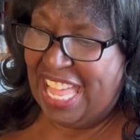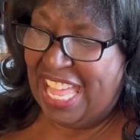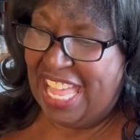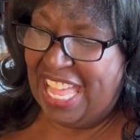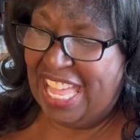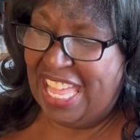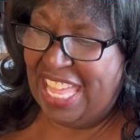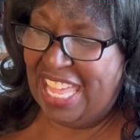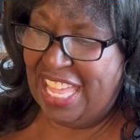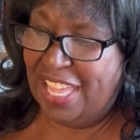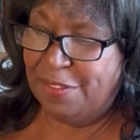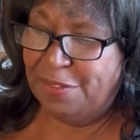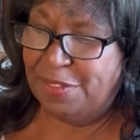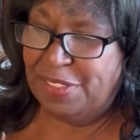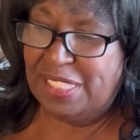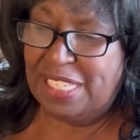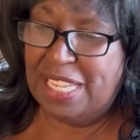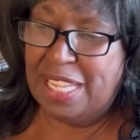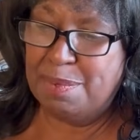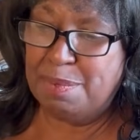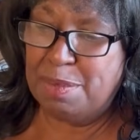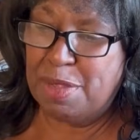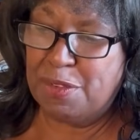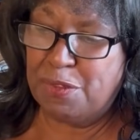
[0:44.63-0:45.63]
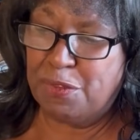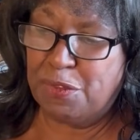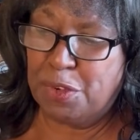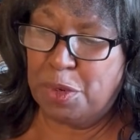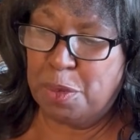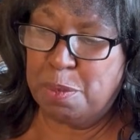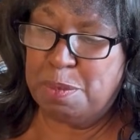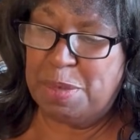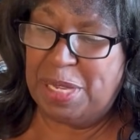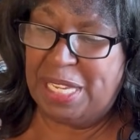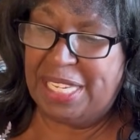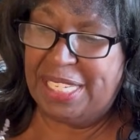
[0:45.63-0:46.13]
I have lemon
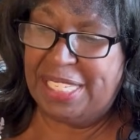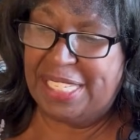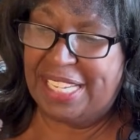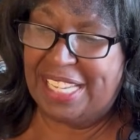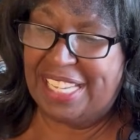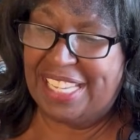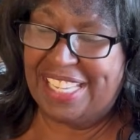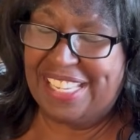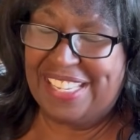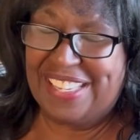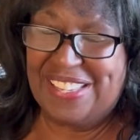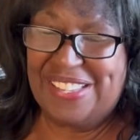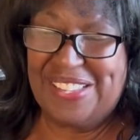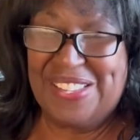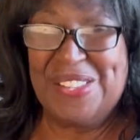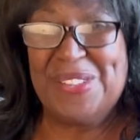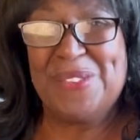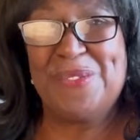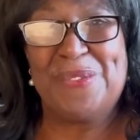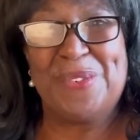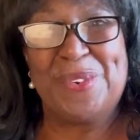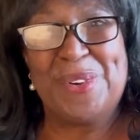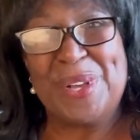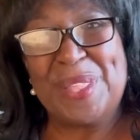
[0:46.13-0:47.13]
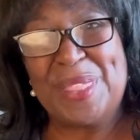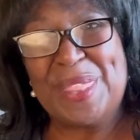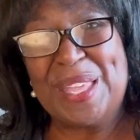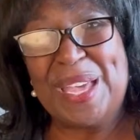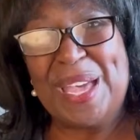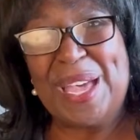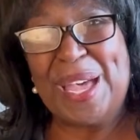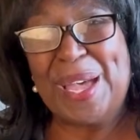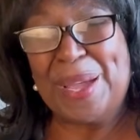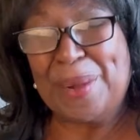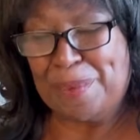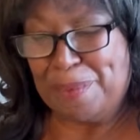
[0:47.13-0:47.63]
verbena for
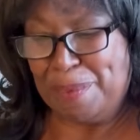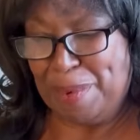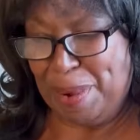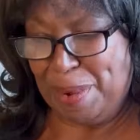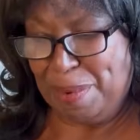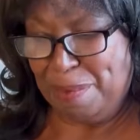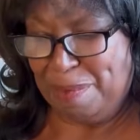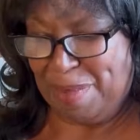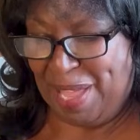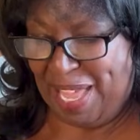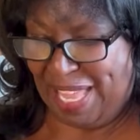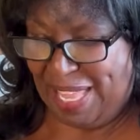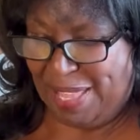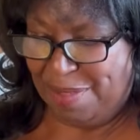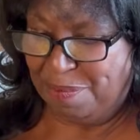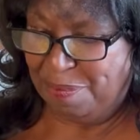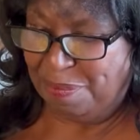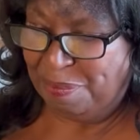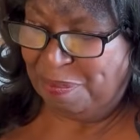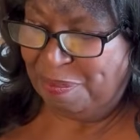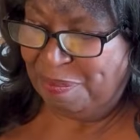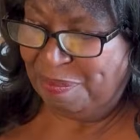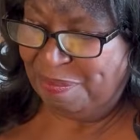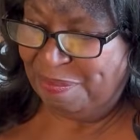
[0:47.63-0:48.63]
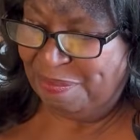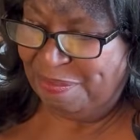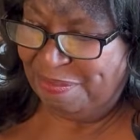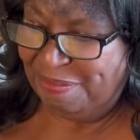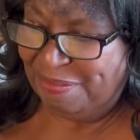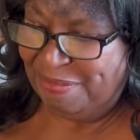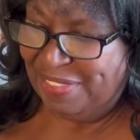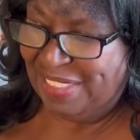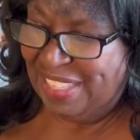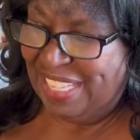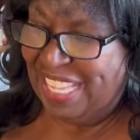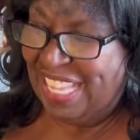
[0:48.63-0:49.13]
the aroma.
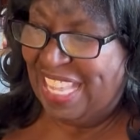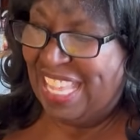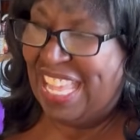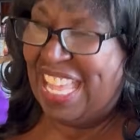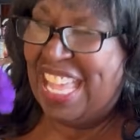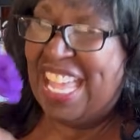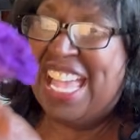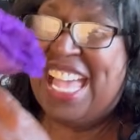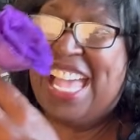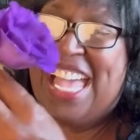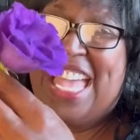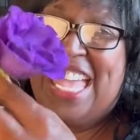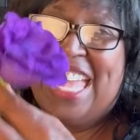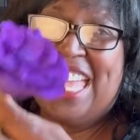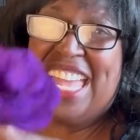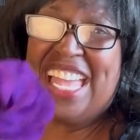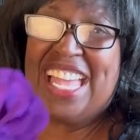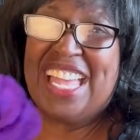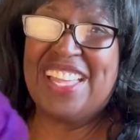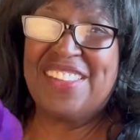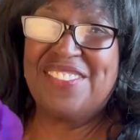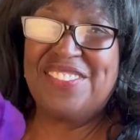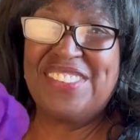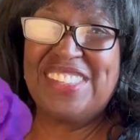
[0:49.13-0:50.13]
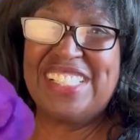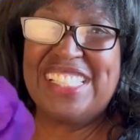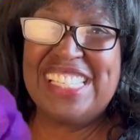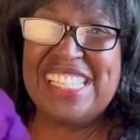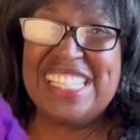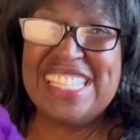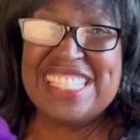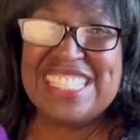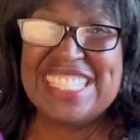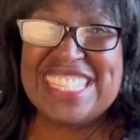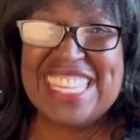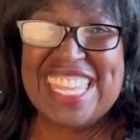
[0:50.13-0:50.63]
I have
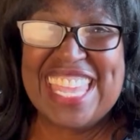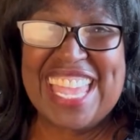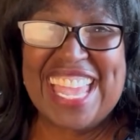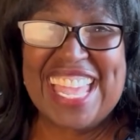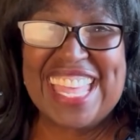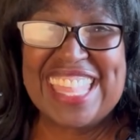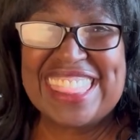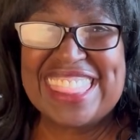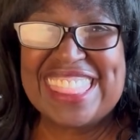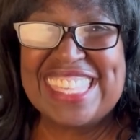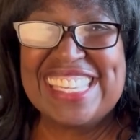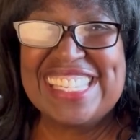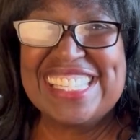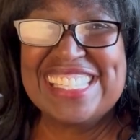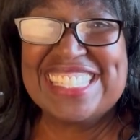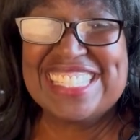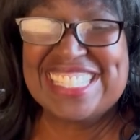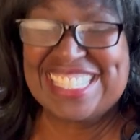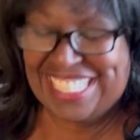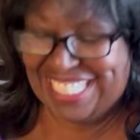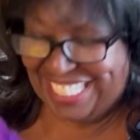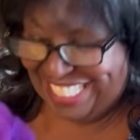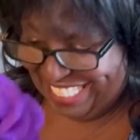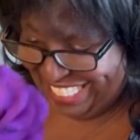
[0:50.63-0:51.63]
lysianthus.